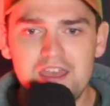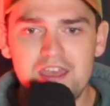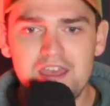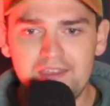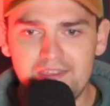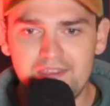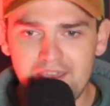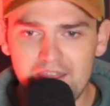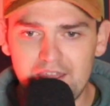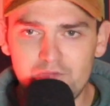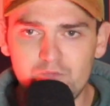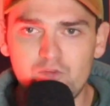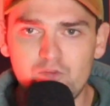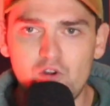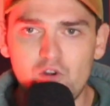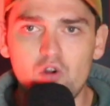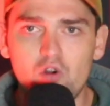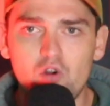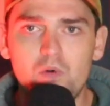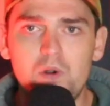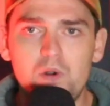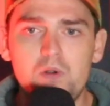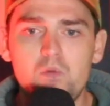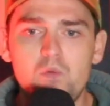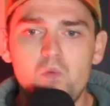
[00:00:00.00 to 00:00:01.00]
get
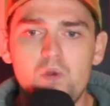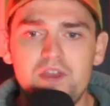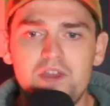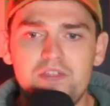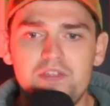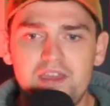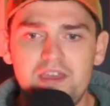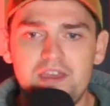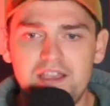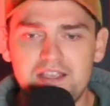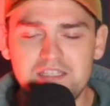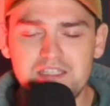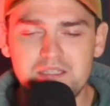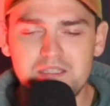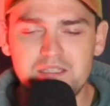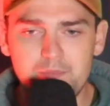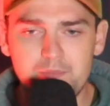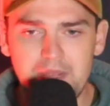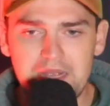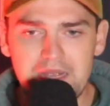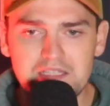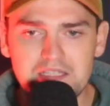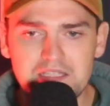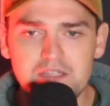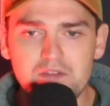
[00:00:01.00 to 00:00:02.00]
forward with
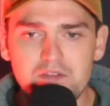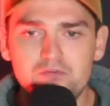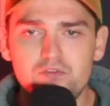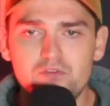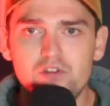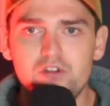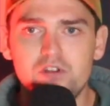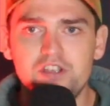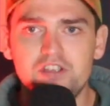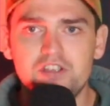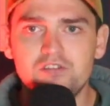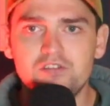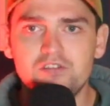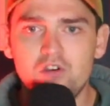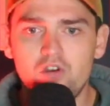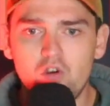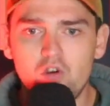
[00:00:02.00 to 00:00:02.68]
expansive runnings,